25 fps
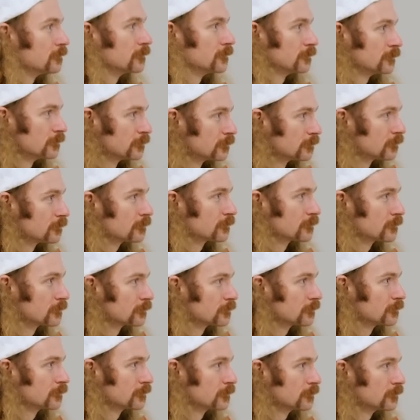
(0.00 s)

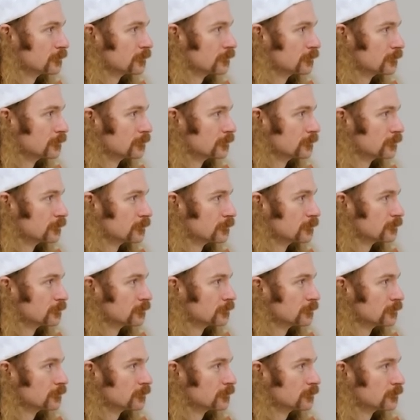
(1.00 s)

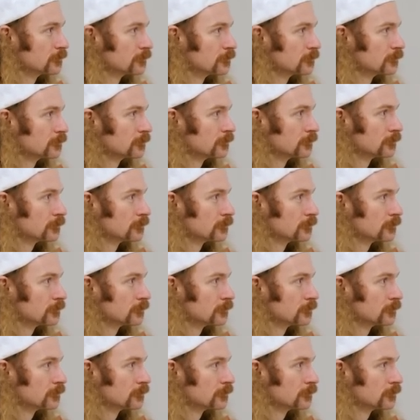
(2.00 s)
No words are spoken by the person on screen.